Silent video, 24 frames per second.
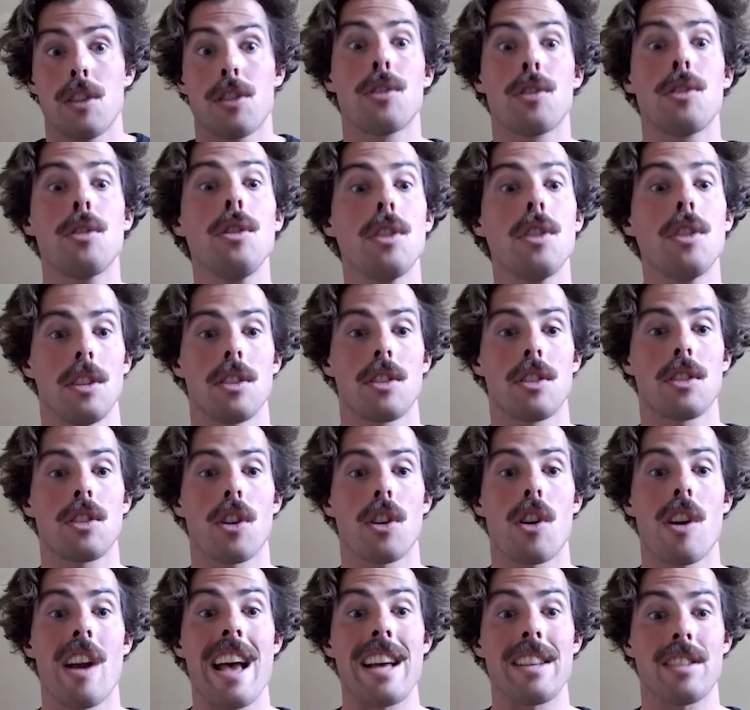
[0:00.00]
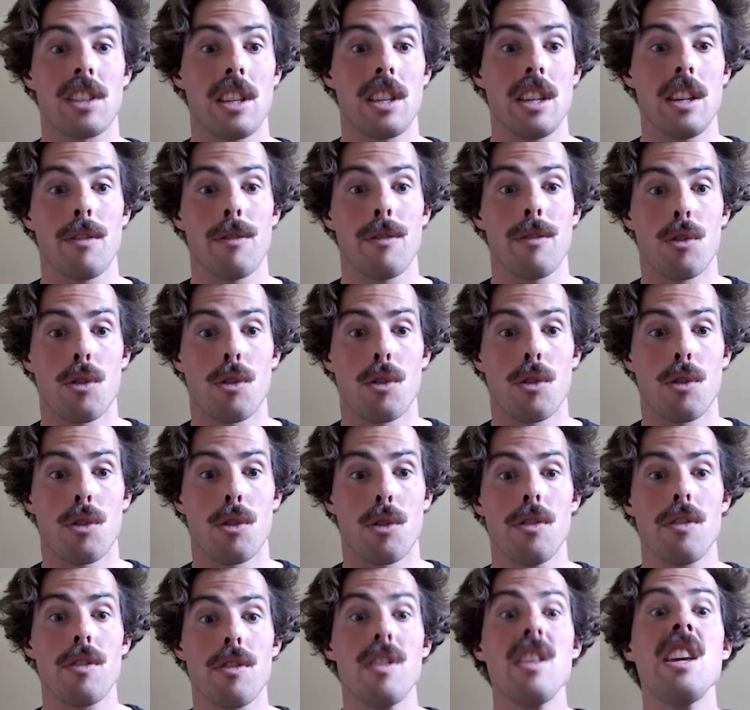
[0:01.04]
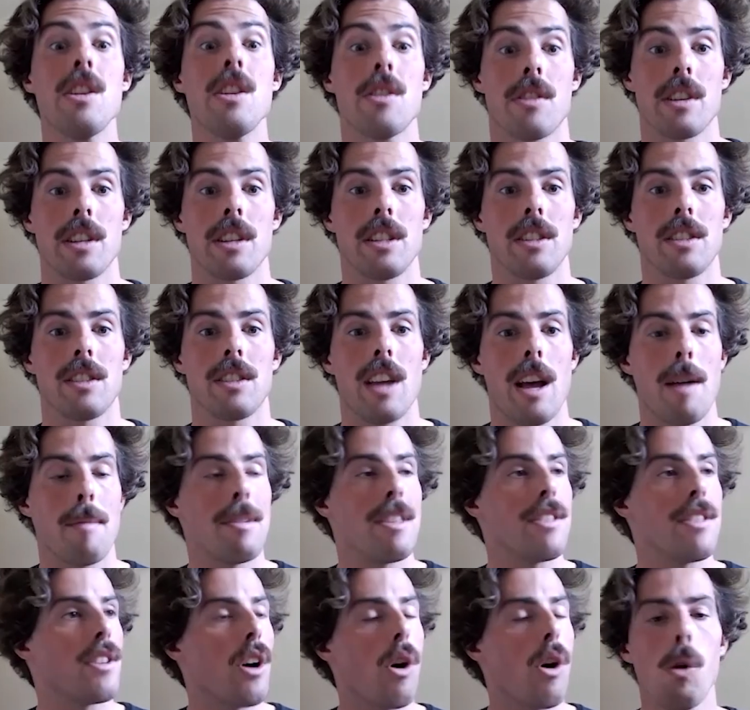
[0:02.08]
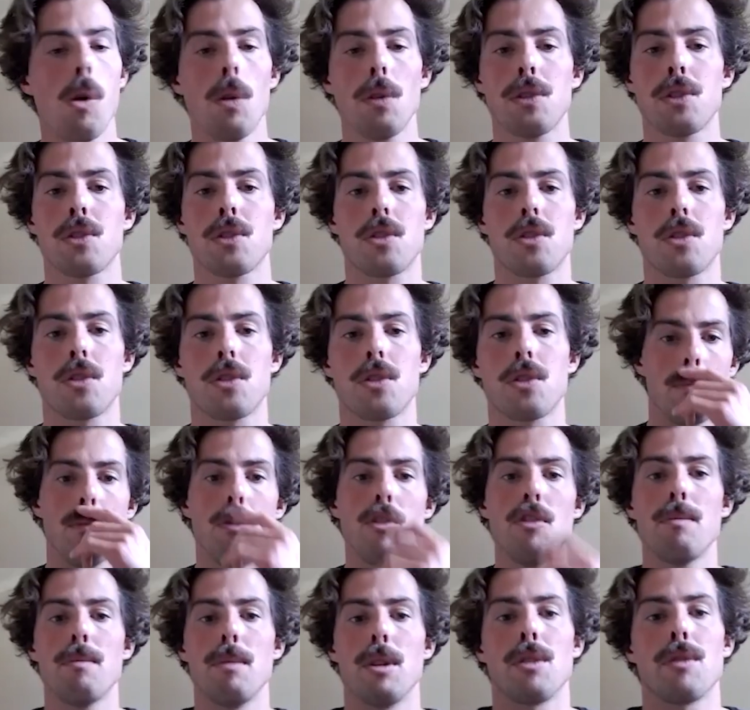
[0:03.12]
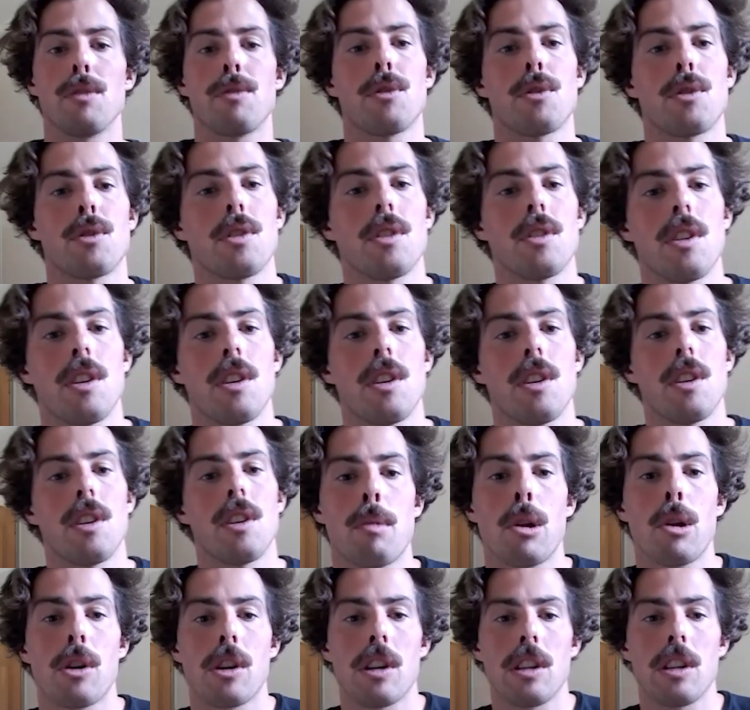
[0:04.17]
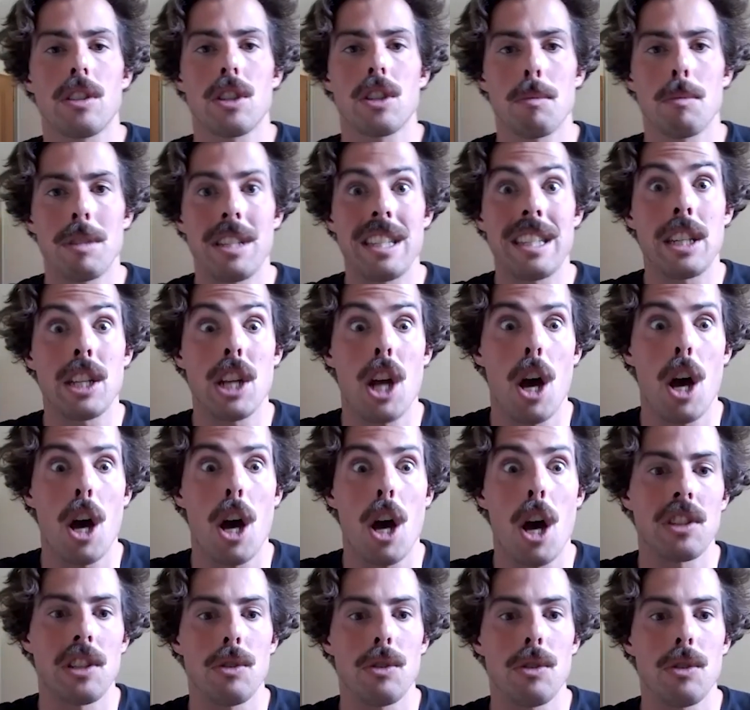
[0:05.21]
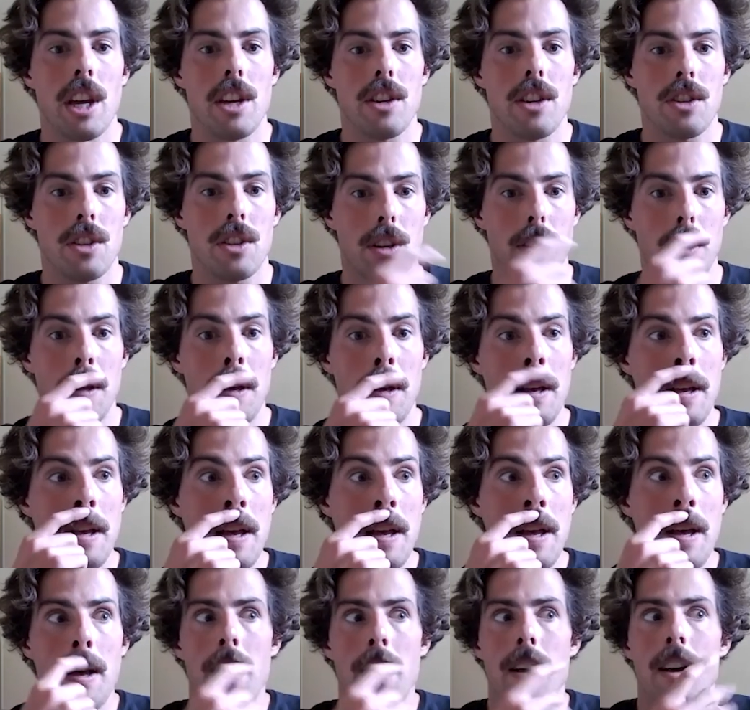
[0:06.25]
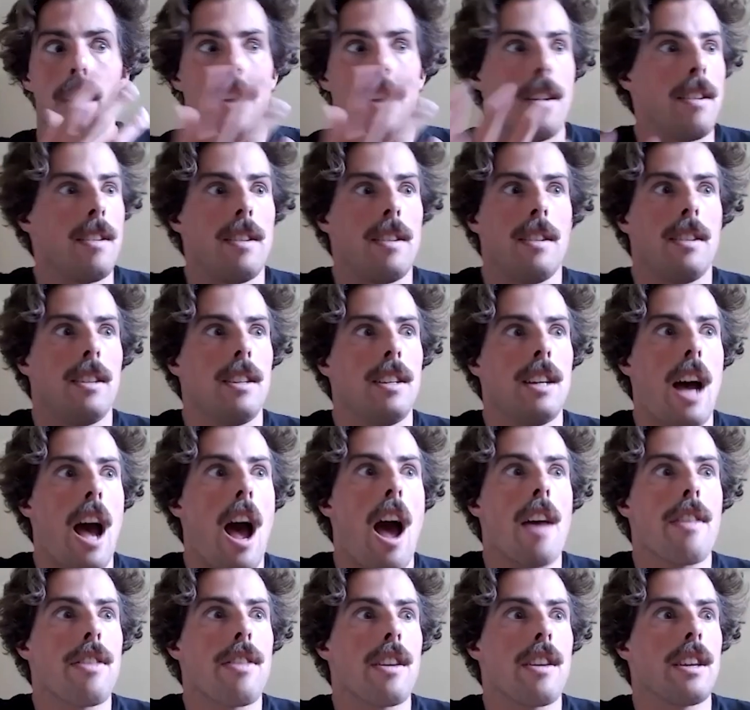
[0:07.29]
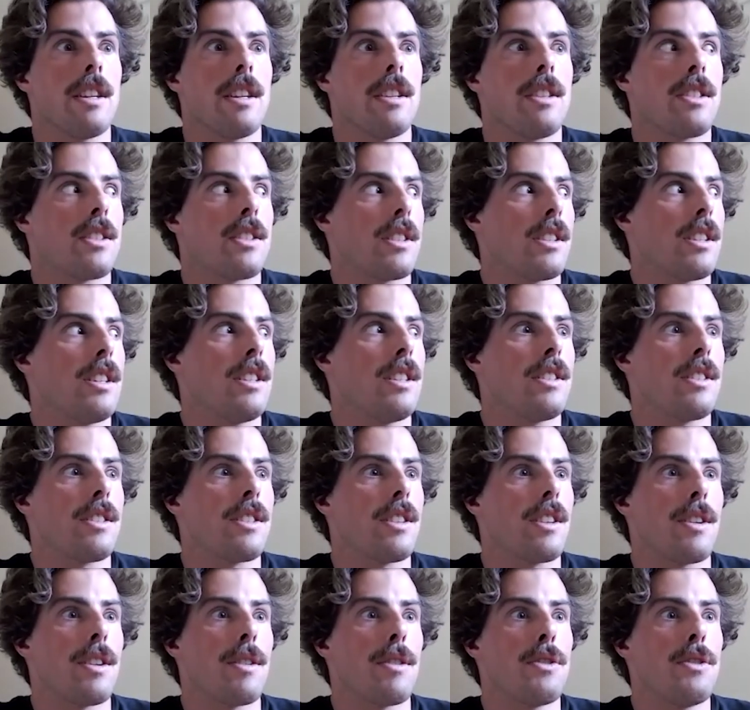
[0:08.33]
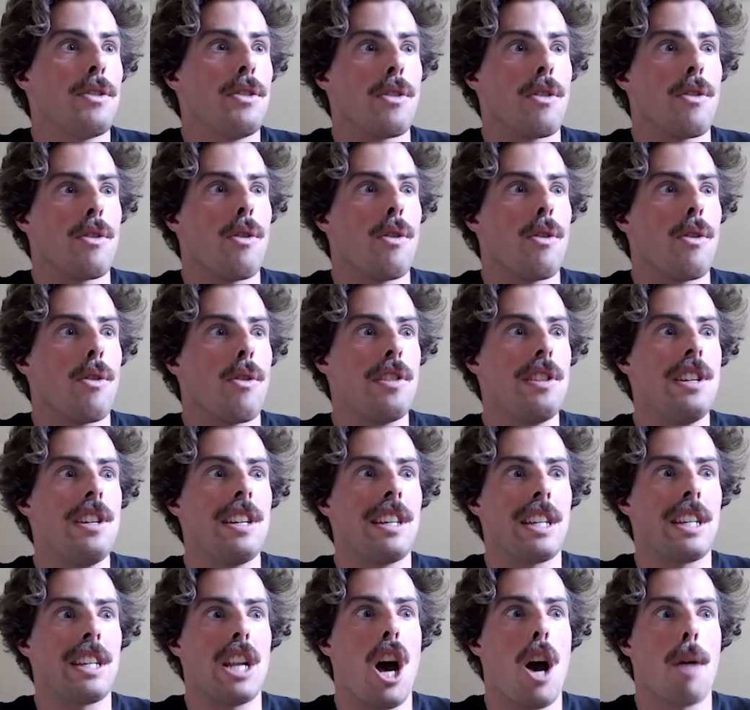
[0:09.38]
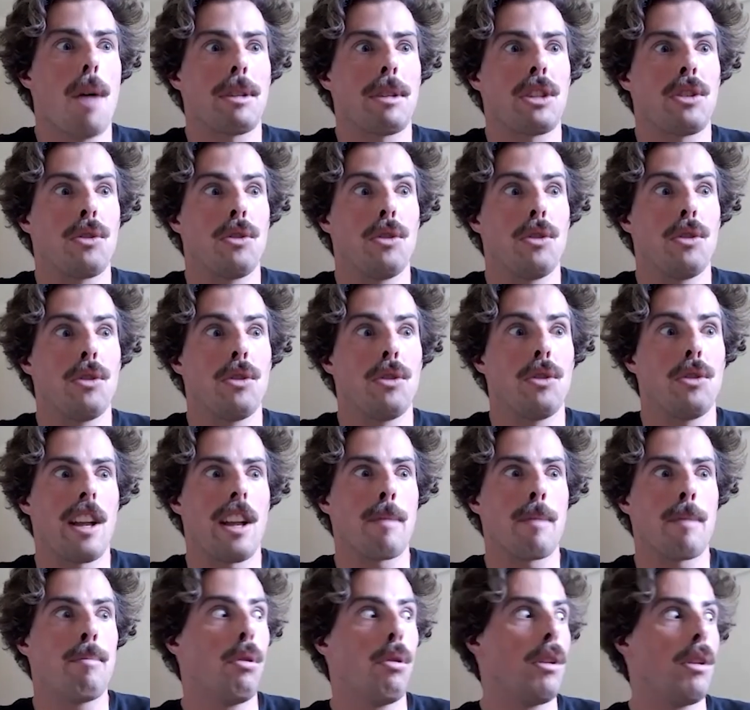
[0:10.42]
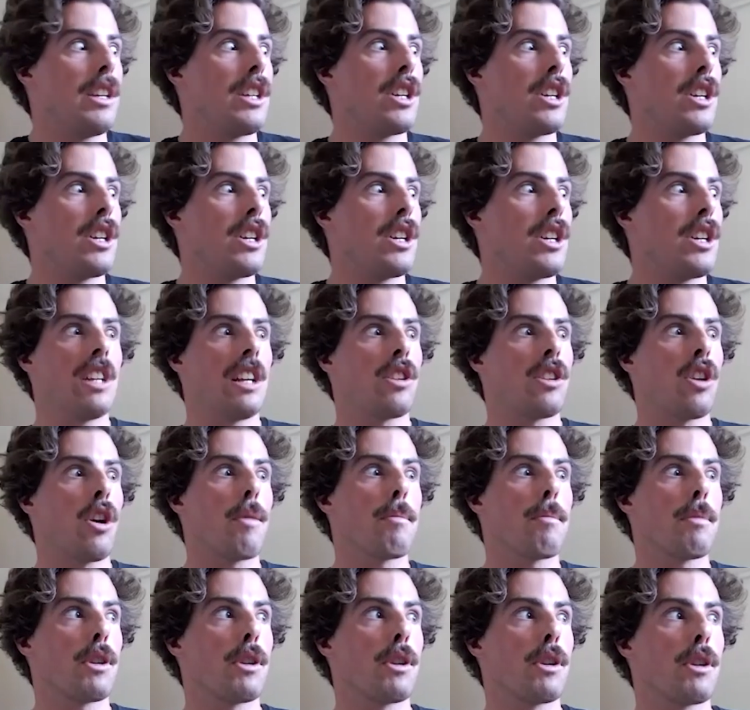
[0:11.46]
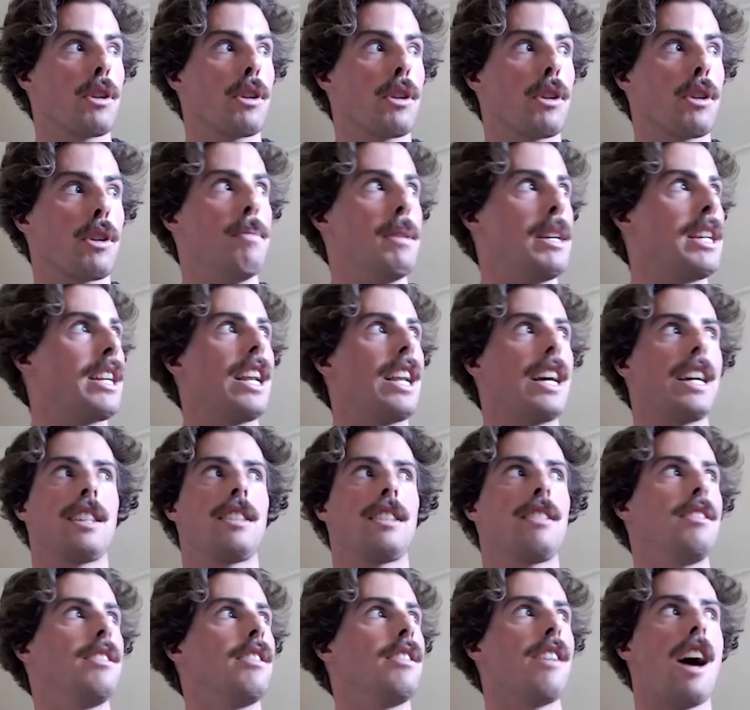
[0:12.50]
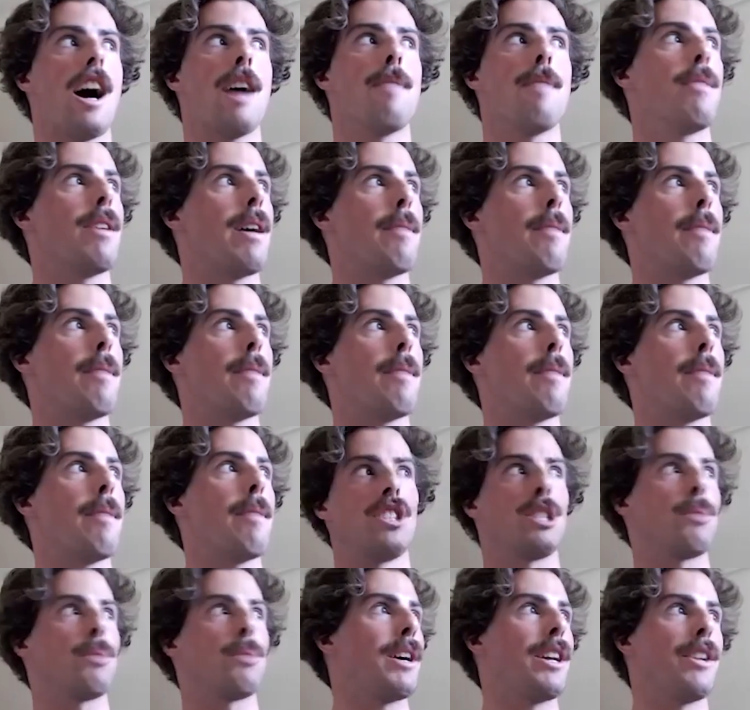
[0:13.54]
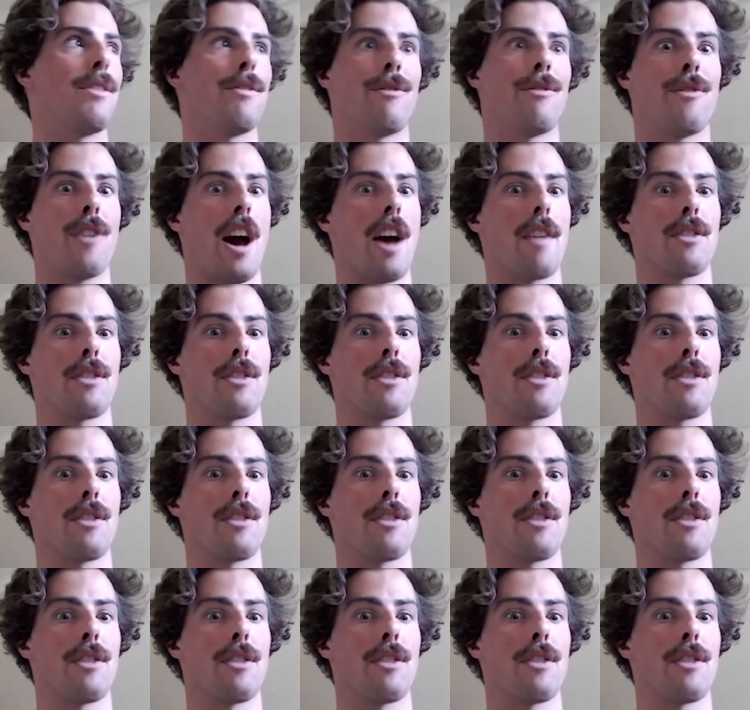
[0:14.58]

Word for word: students are asking for new theories i mean the whole uh, movement for uh, pluralism in economics education I think it's it's uh, you know all the economic students like pulling Greta Thunberg move, being like you know I'm I'm not going to spend